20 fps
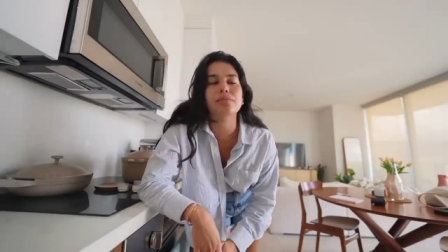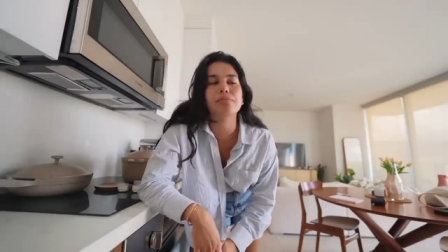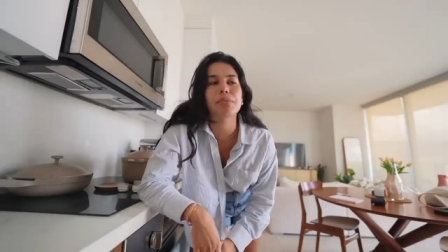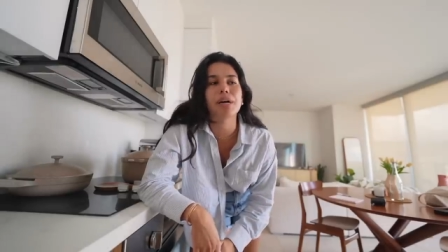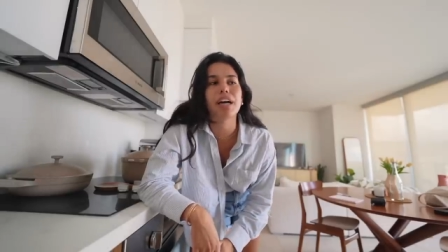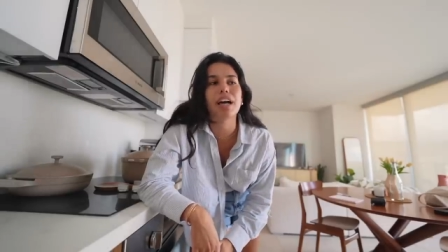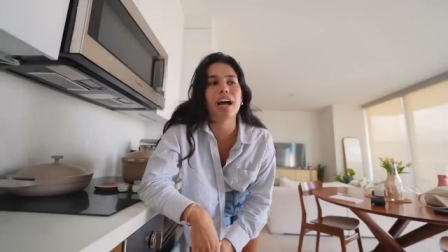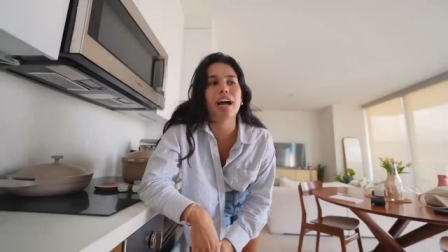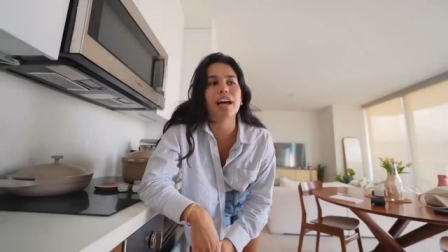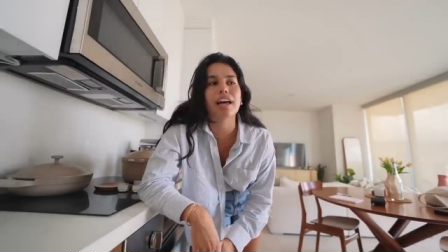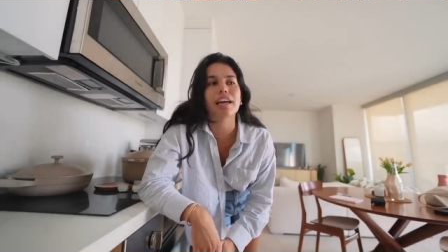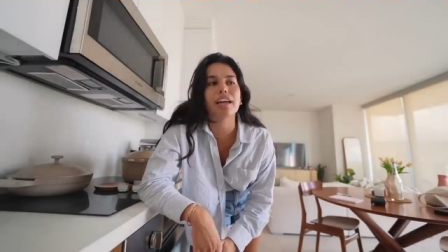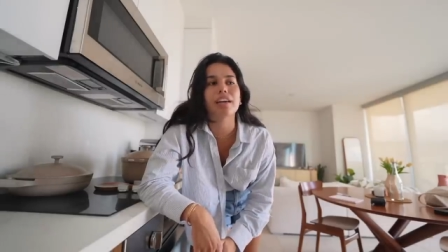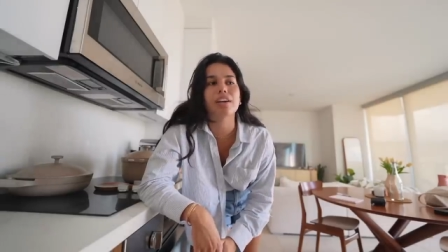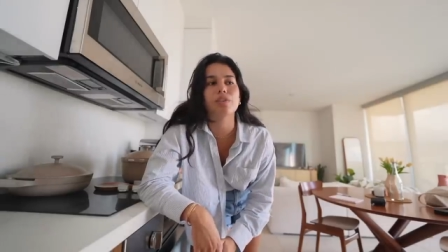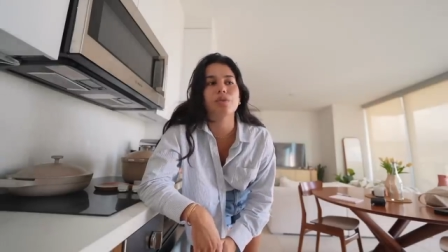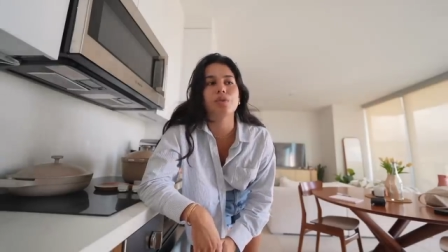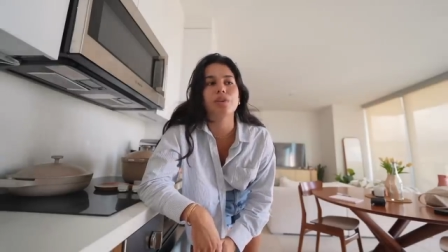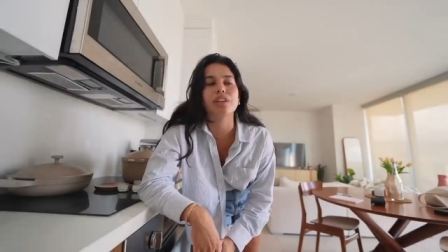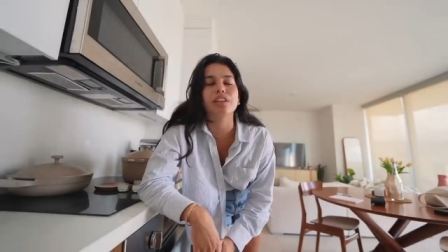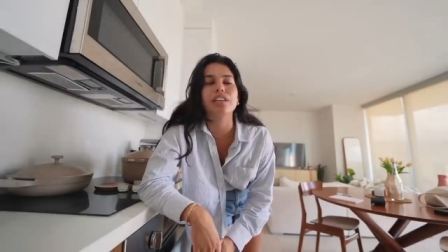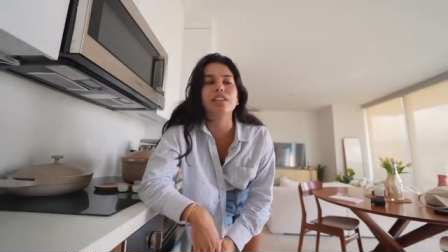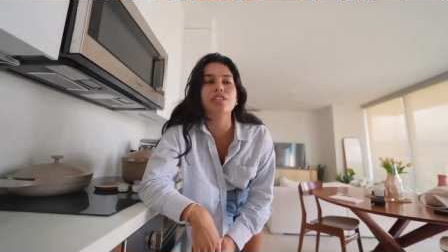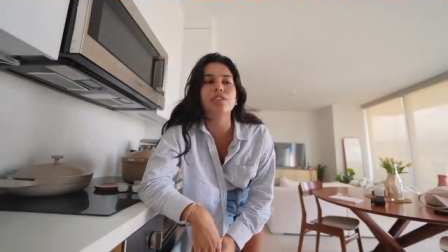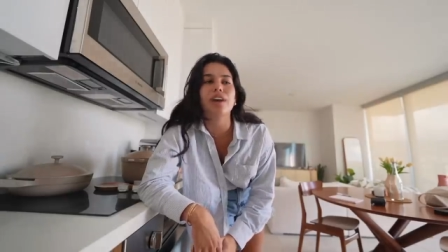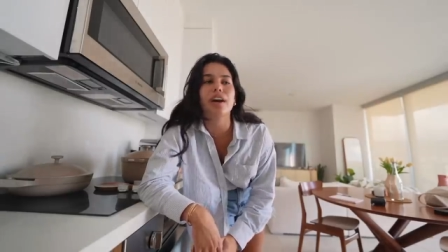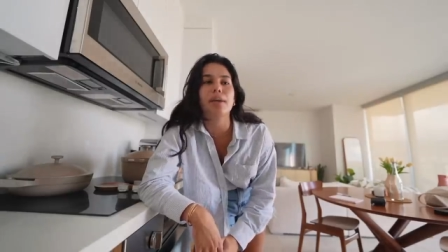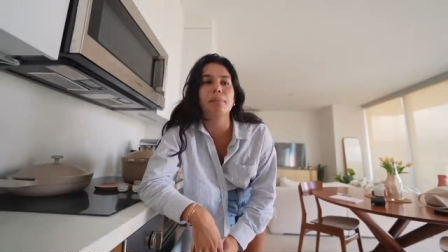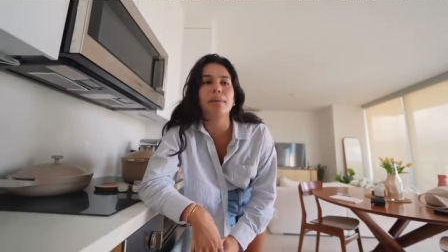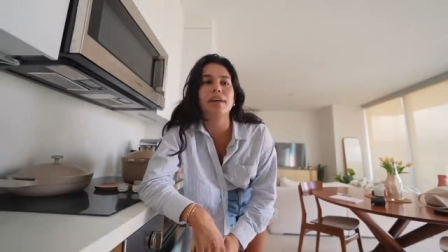but I really
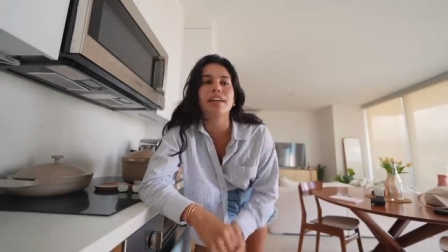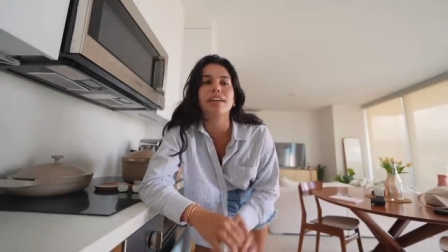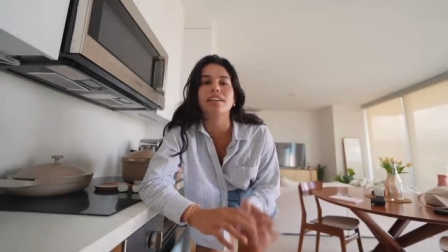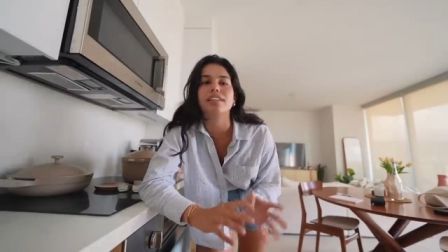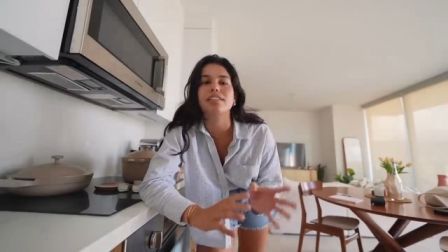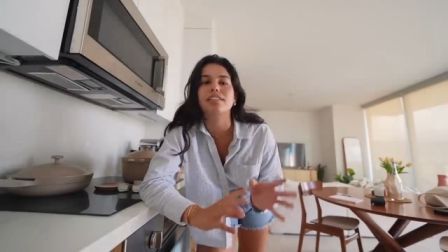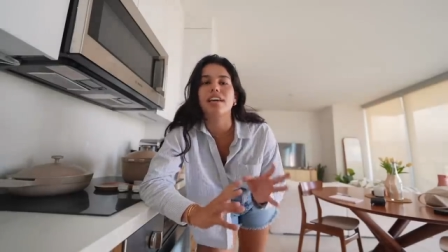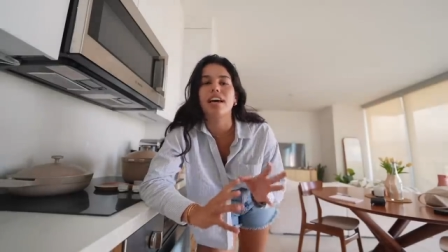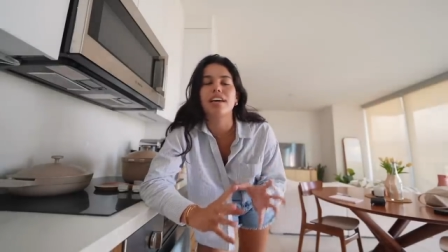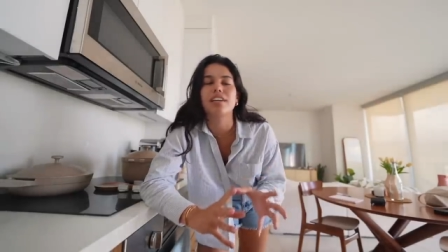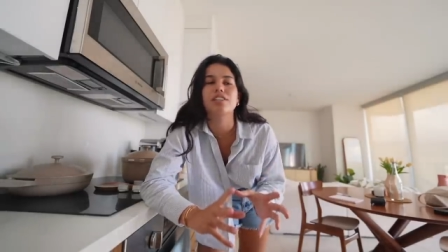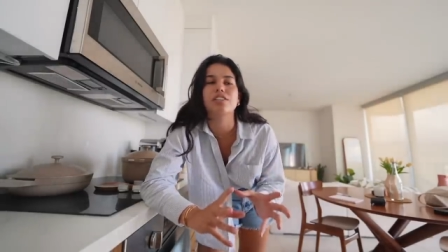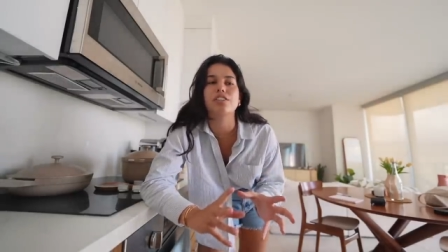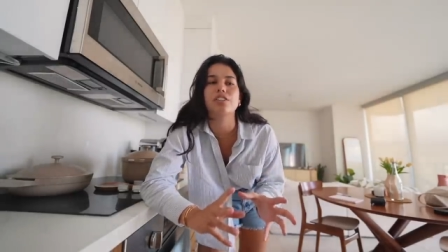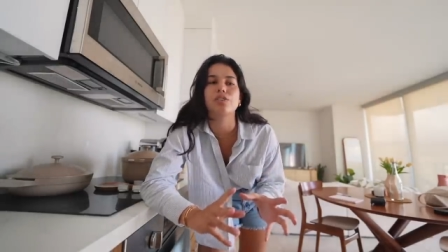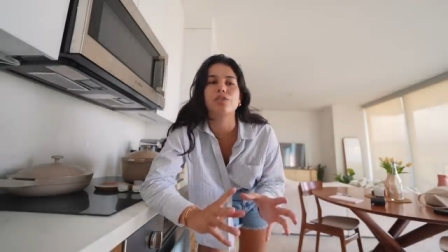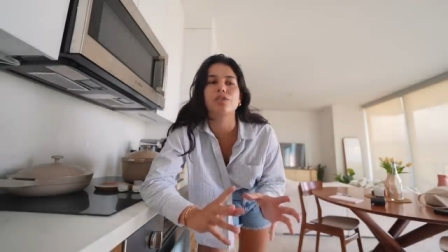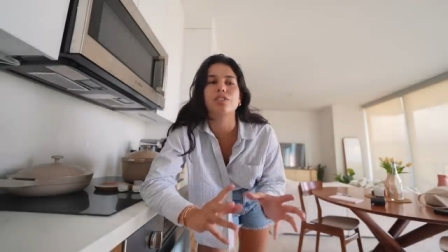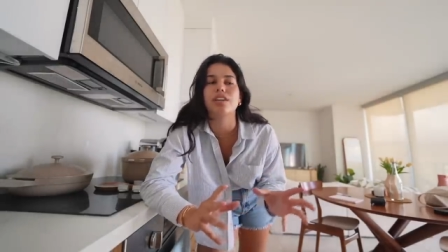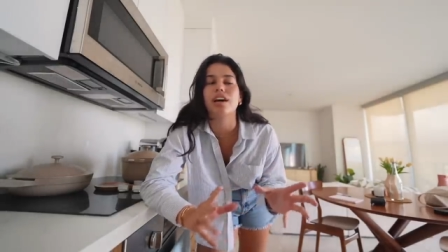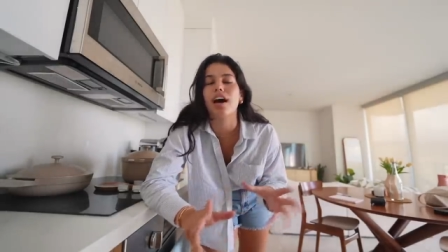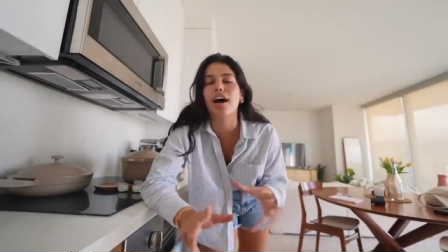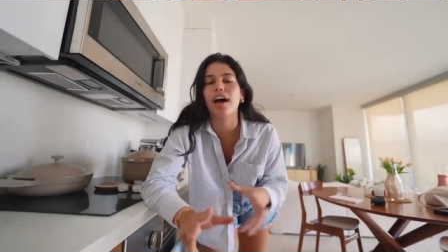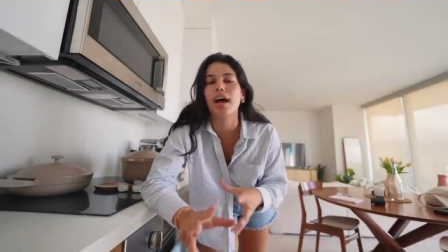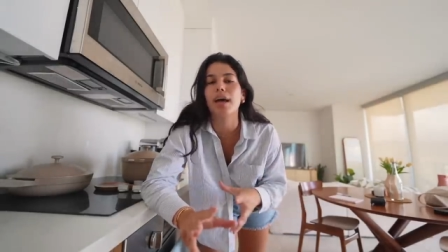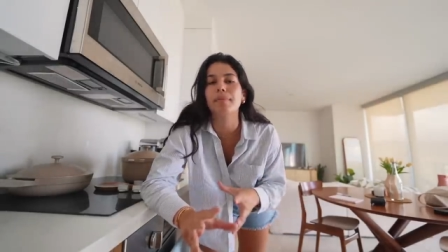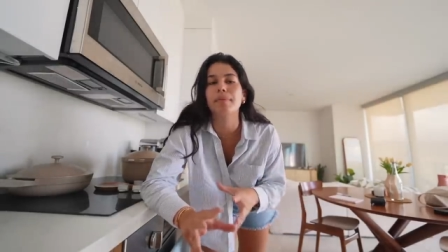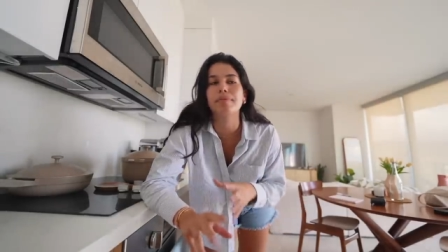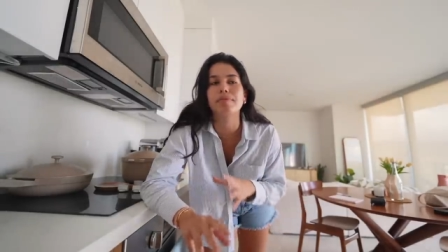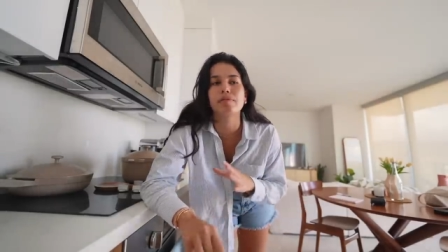try to make intentional
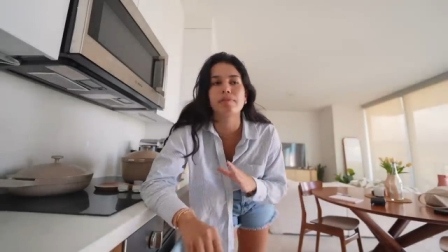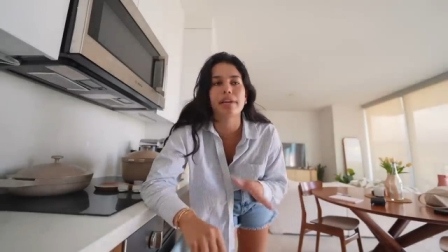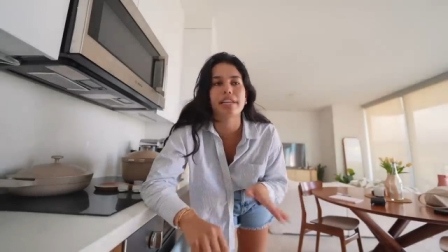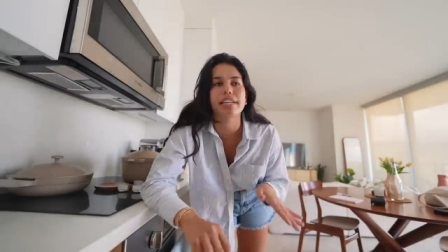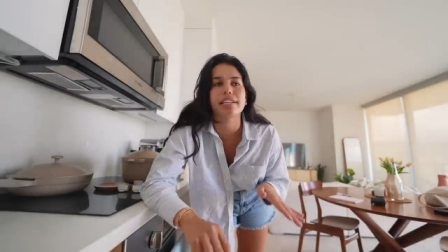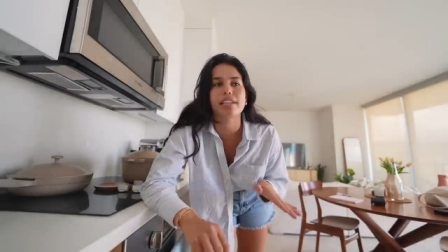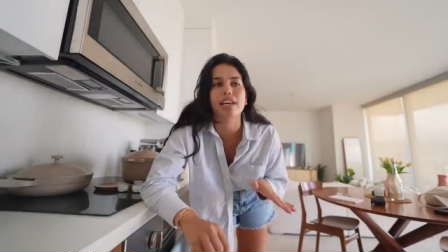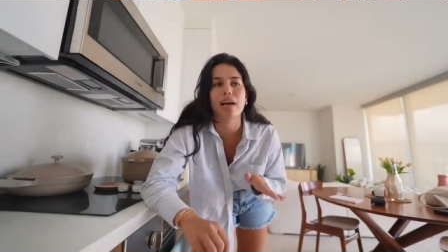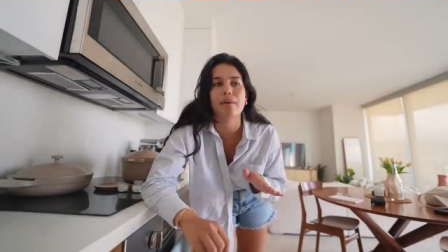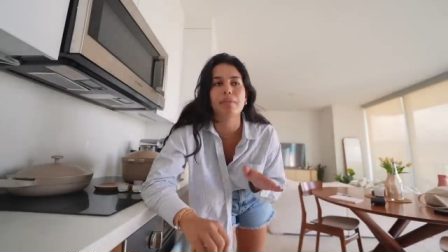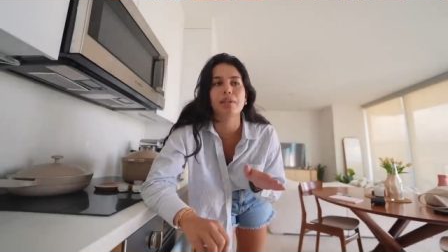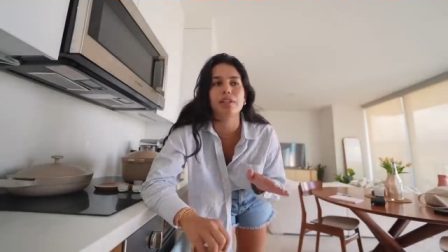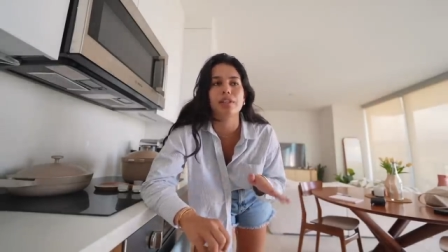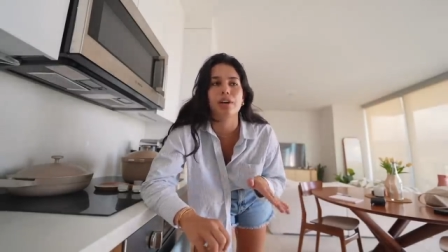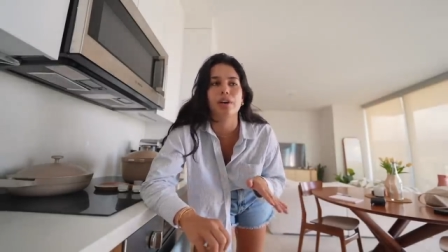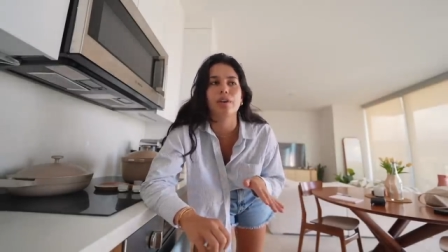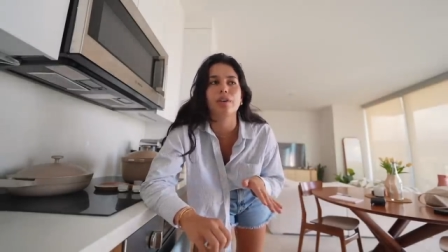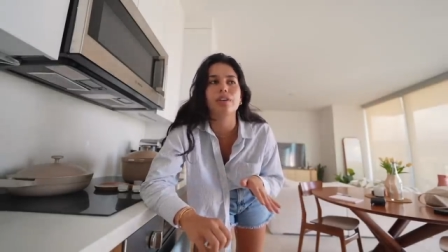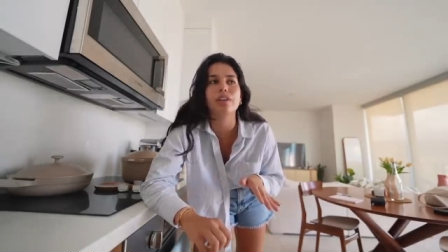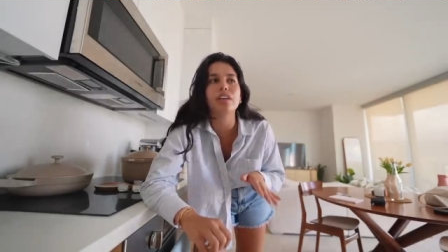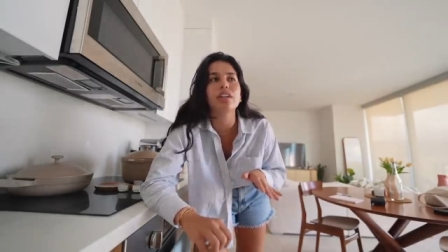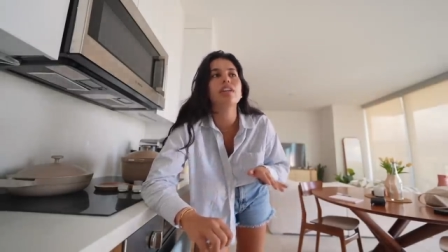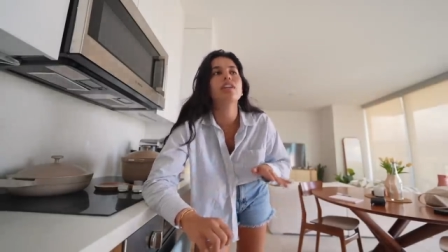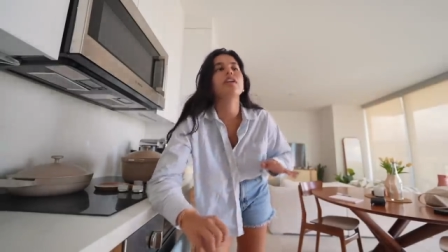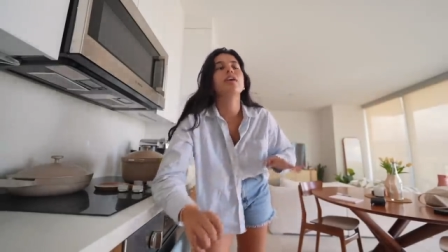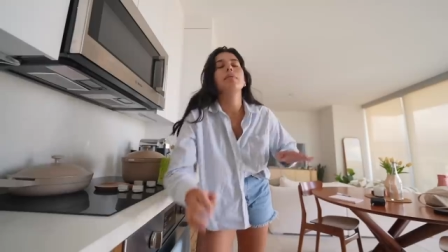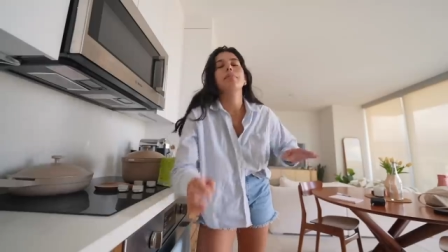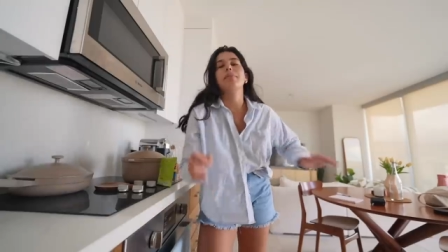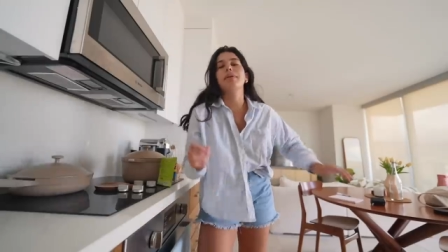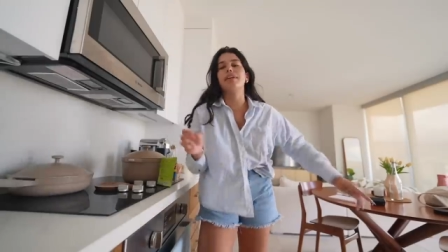time of spending time alone
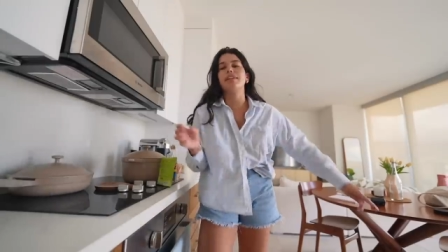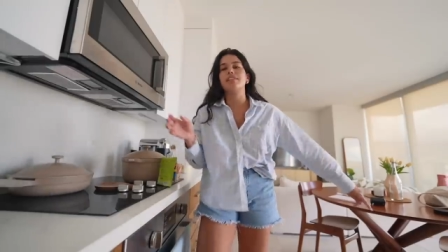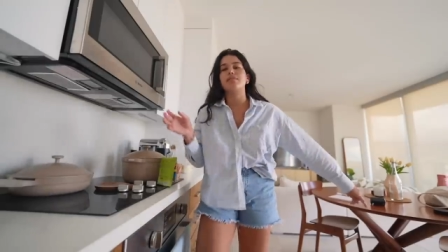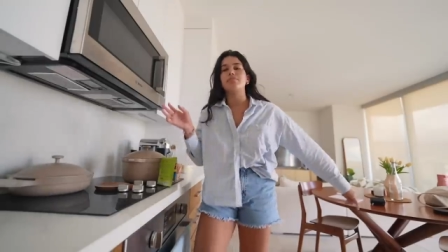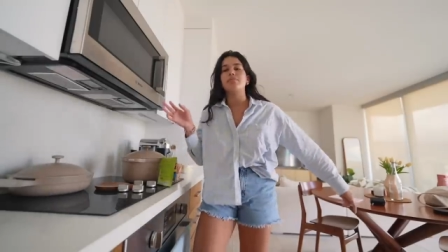because